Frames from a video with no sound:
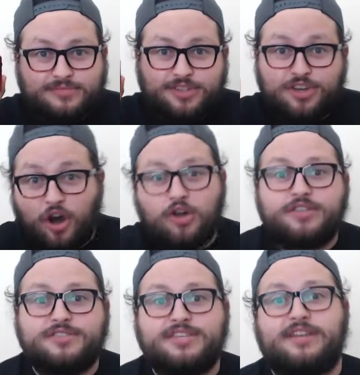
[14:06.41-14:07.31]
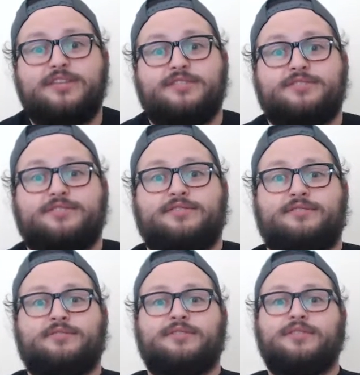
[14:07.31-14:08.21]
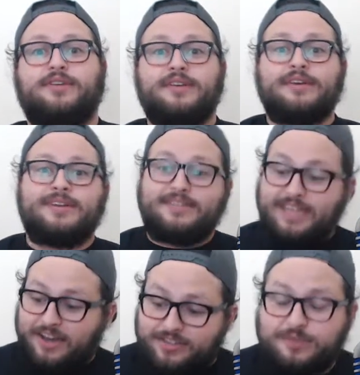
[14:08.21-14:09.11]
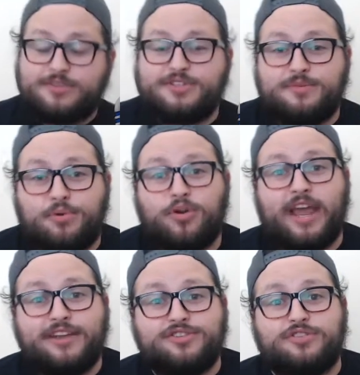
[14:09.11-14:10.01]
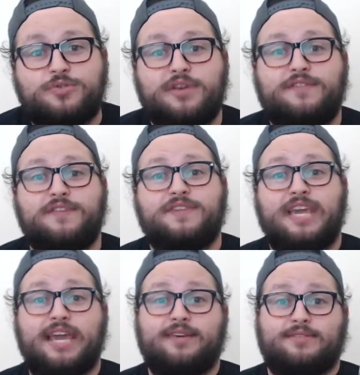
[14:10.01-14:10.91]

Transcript: Call your senators. Tell them to support HR 2058.